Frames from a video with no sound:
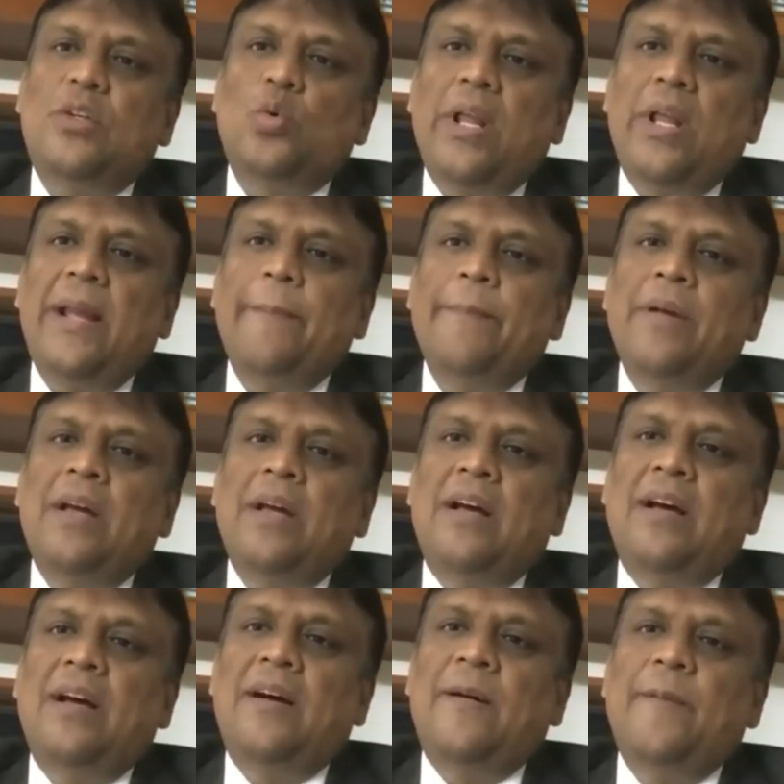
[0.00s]
today
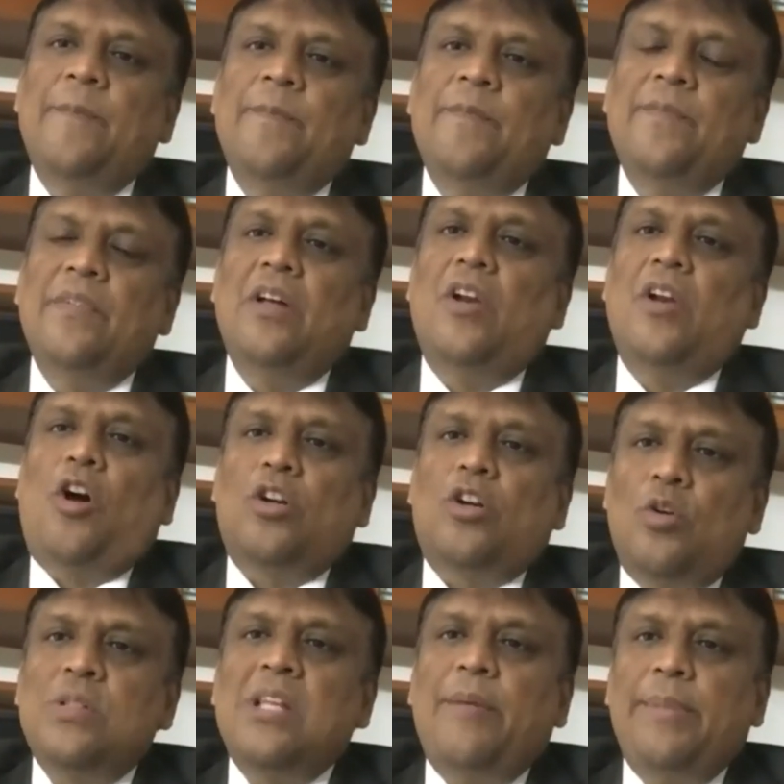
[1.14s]
uh,
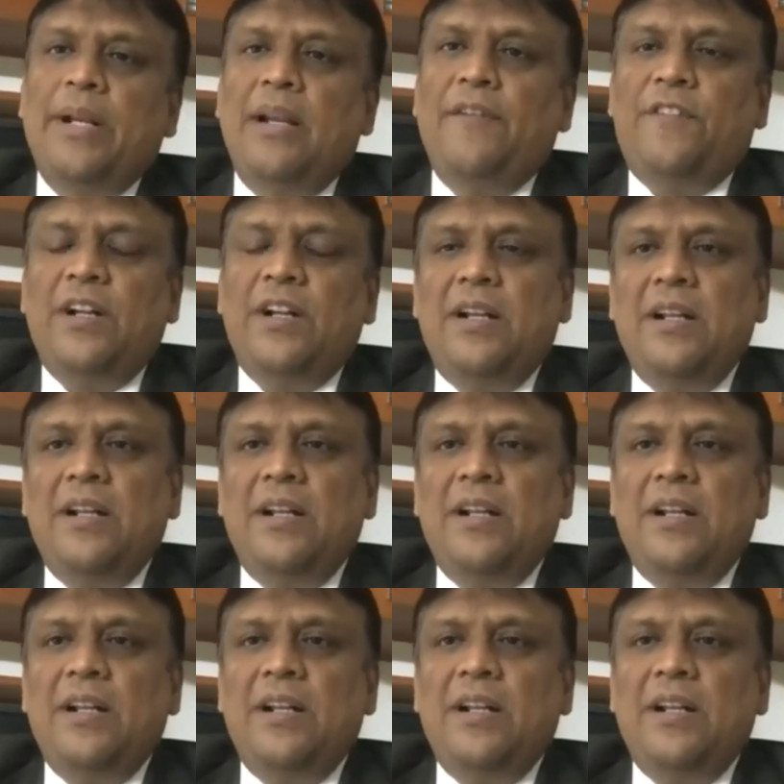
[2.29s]
lockdowns have been lifted.